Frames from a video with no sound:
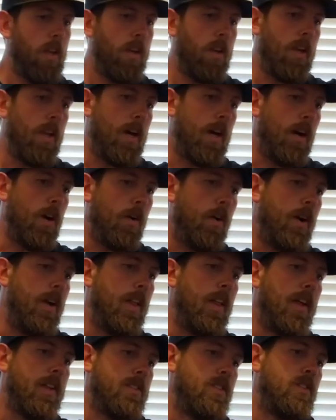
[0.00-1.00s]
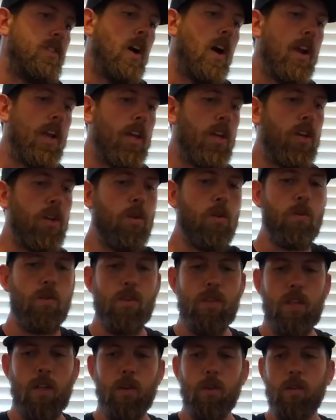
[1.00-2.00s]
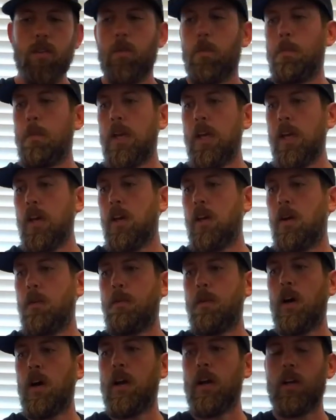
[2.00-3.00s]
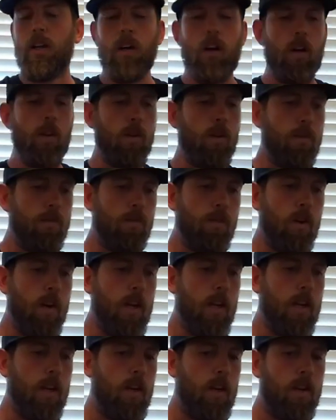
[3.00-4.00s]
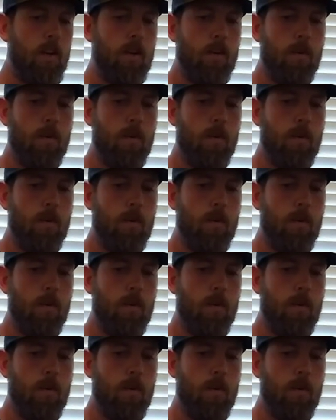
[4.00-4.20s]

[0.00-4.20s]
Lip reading: Now, that's not a huge deal to me. I'm not a color freak,